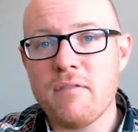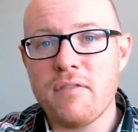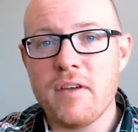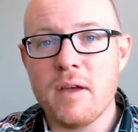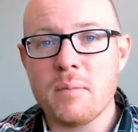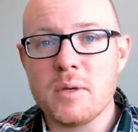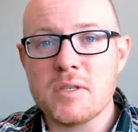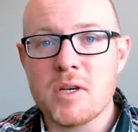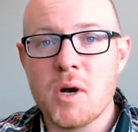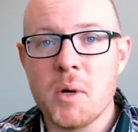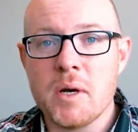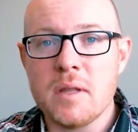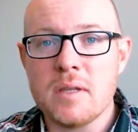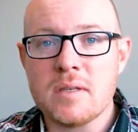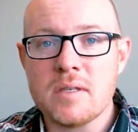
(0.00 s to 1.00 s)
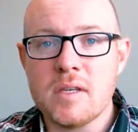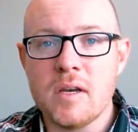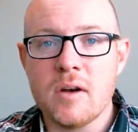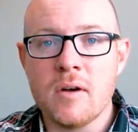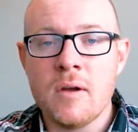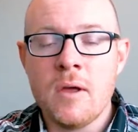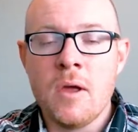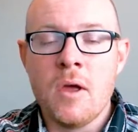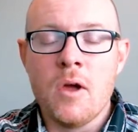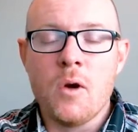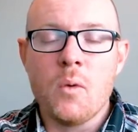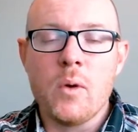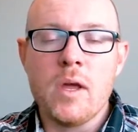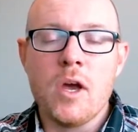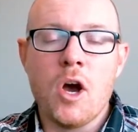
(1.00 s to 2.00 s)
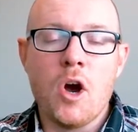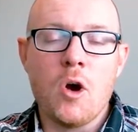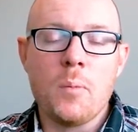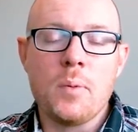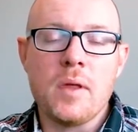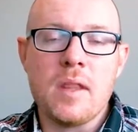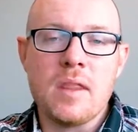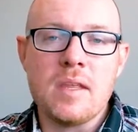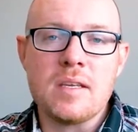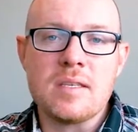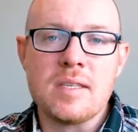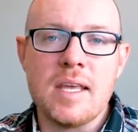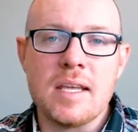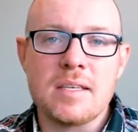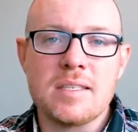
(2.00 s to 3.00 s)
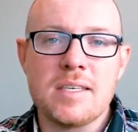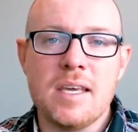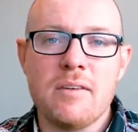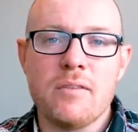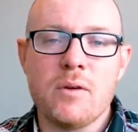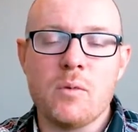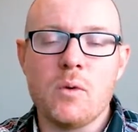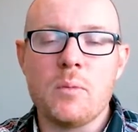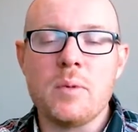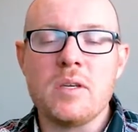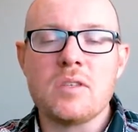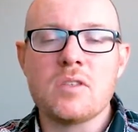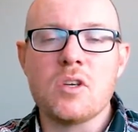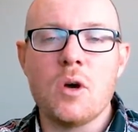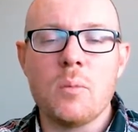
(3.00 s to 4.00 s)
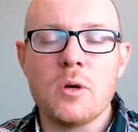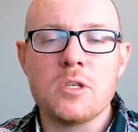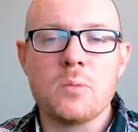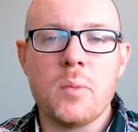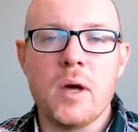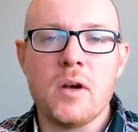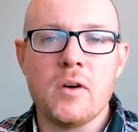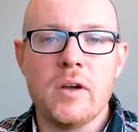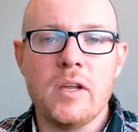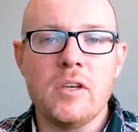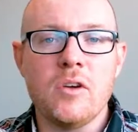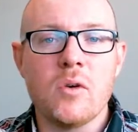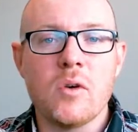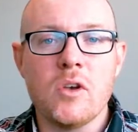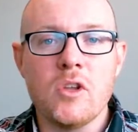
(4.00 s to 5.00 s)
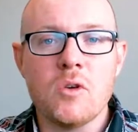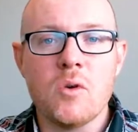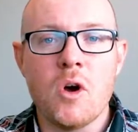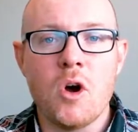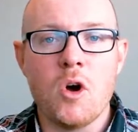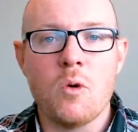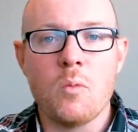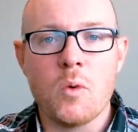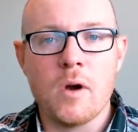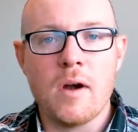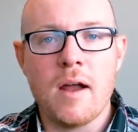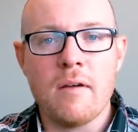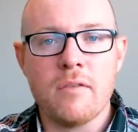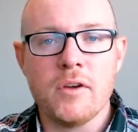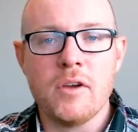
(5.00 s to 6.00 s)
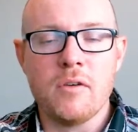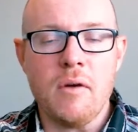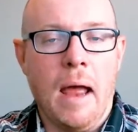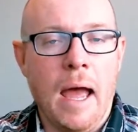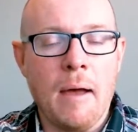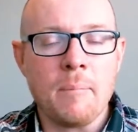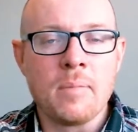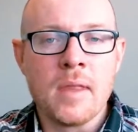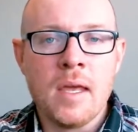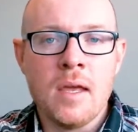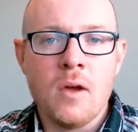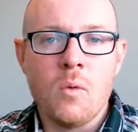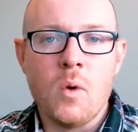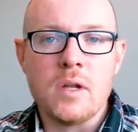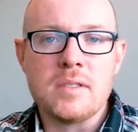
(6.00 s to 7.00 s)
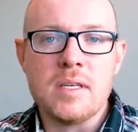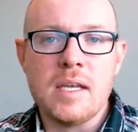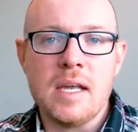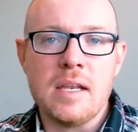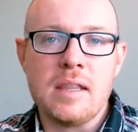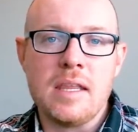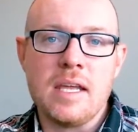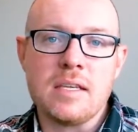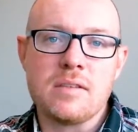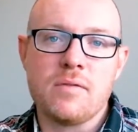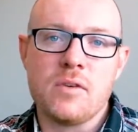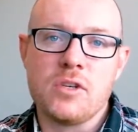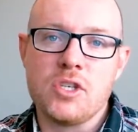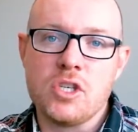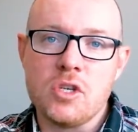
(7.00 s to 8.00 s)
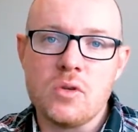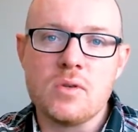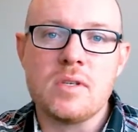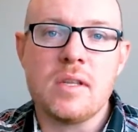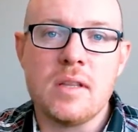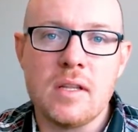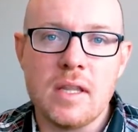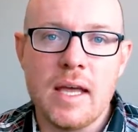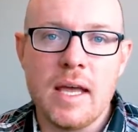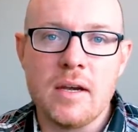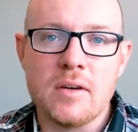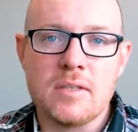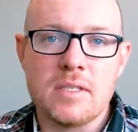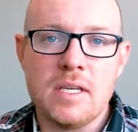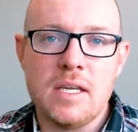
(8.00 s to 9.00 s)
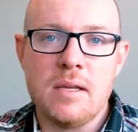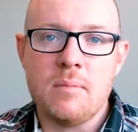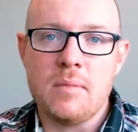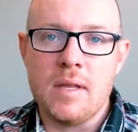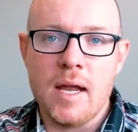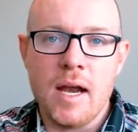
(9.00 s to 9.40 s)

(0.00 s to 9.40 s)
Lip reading: families already this year. We hope that this Thanksgiving will be so much better in your new home wherever you're at. Once again, thanks for choosing the Lander team, the